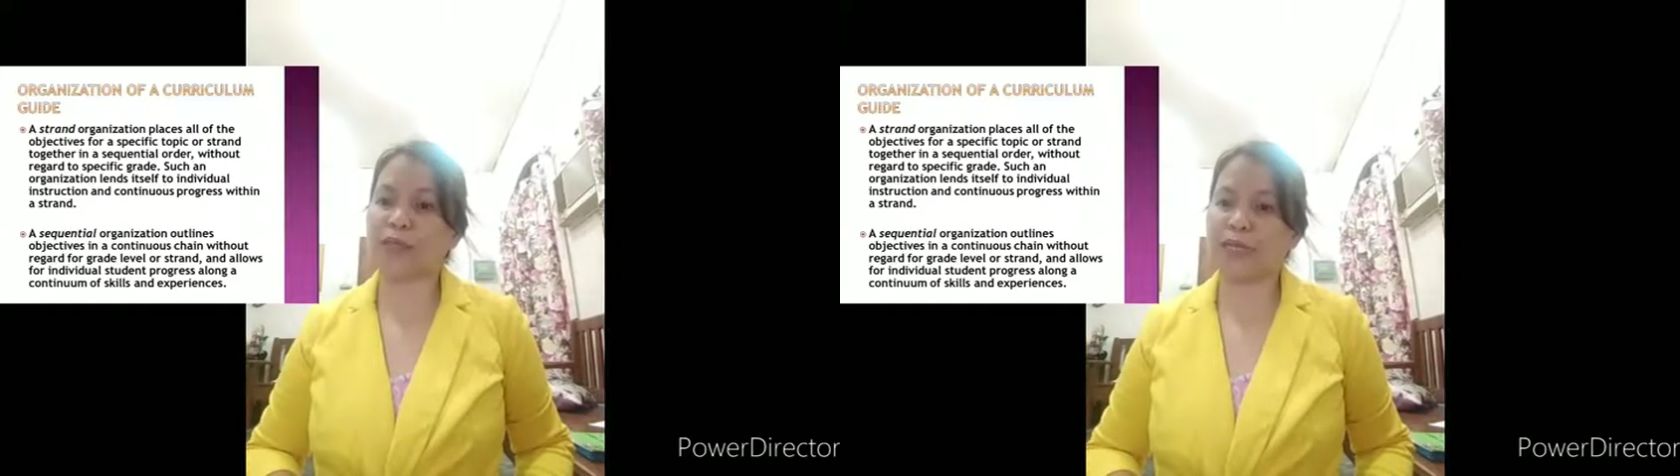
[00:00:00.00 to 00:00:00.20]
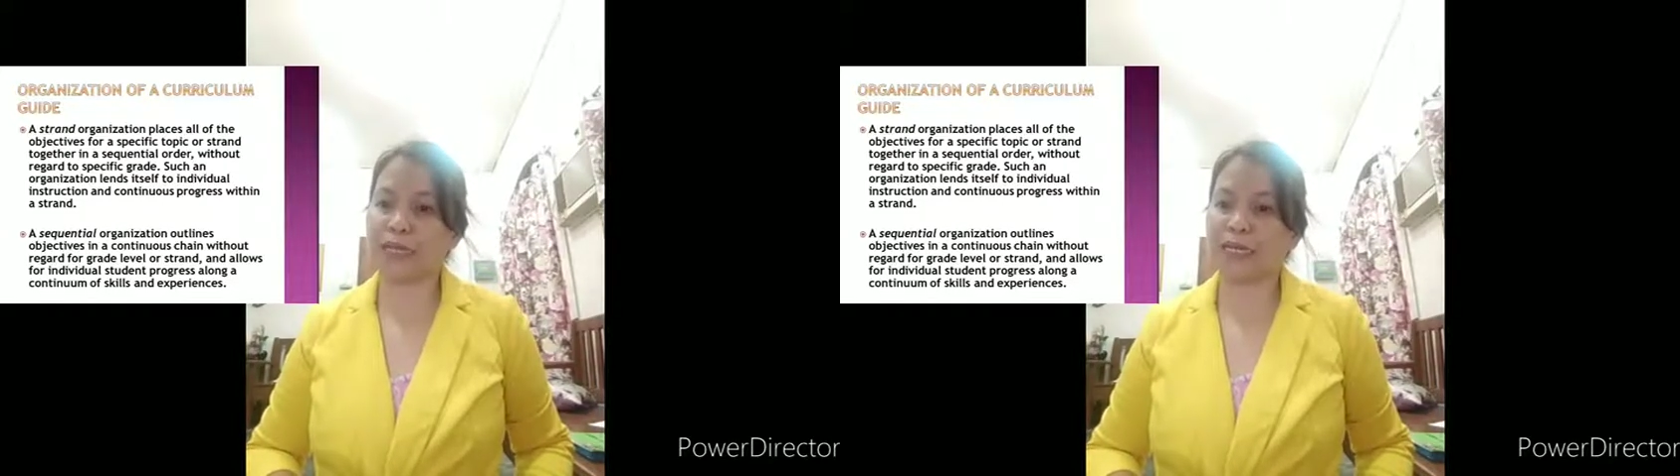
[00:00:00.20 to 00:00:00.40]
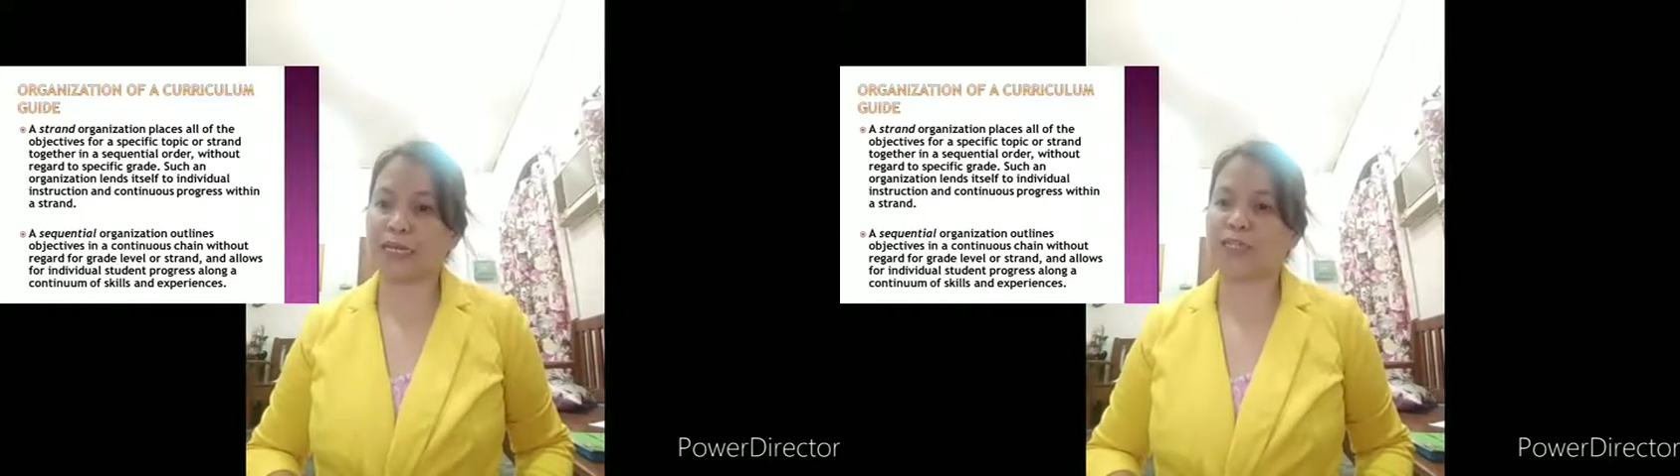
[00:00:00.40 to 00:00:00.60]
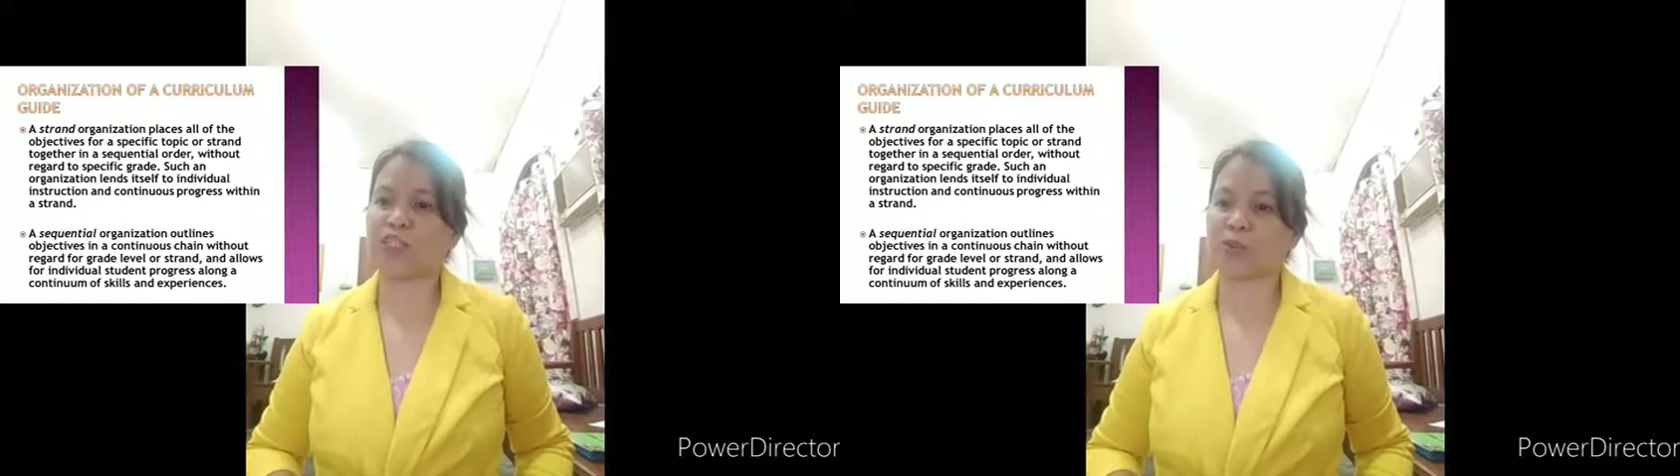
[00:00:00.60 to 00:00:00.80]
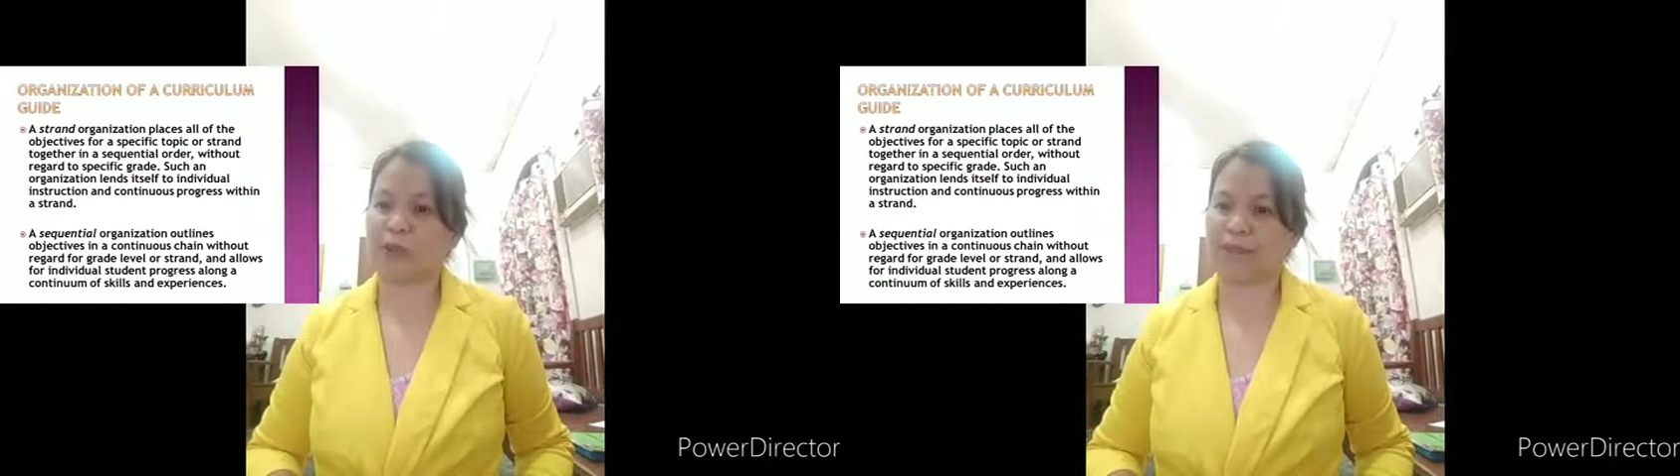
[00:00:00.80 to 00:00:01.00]
within a
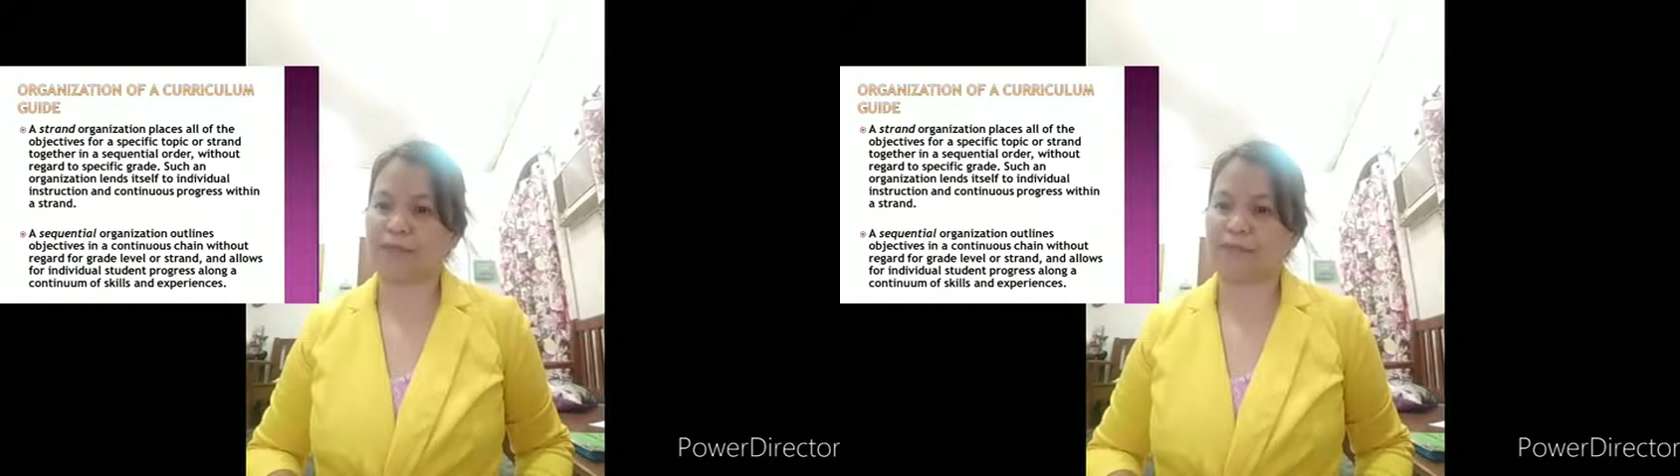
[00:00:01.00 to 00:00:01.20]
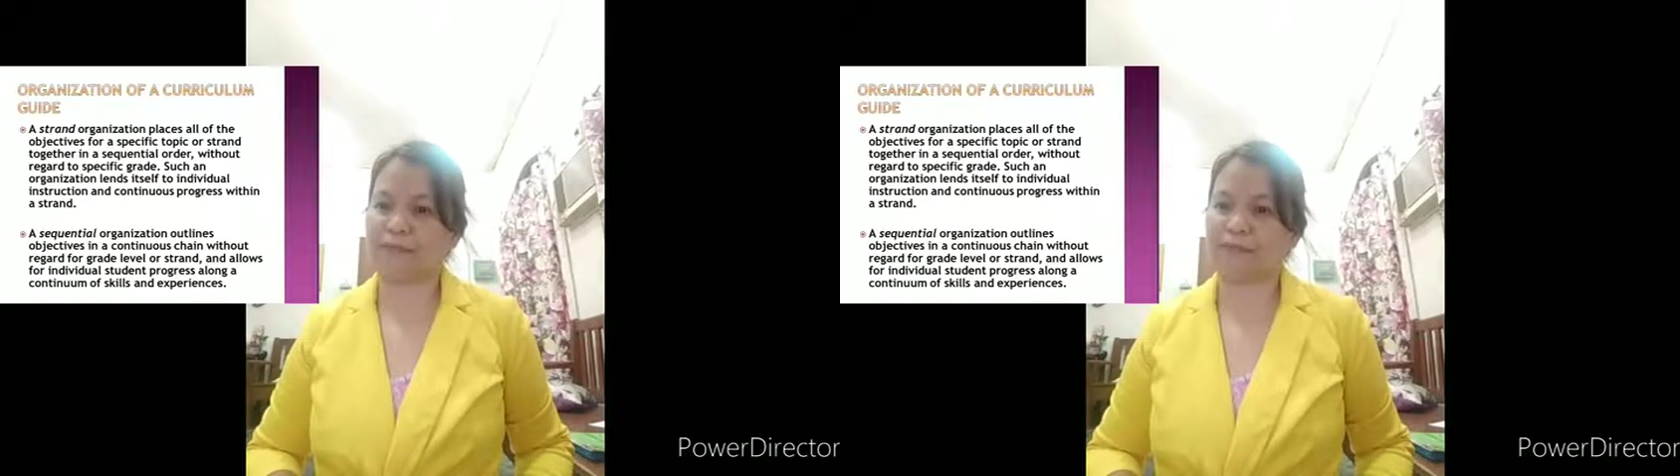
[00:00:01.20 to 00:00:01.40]
strand.